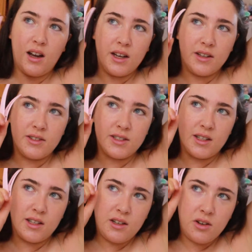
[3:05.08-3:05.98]
I
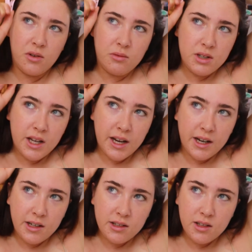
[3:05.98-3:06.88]
understand that no one
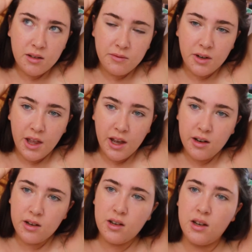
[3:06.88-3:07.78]
cares for
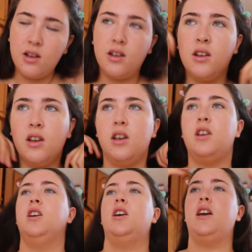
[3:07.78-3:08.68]
that
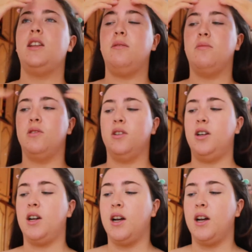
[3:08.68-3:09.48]
anymore.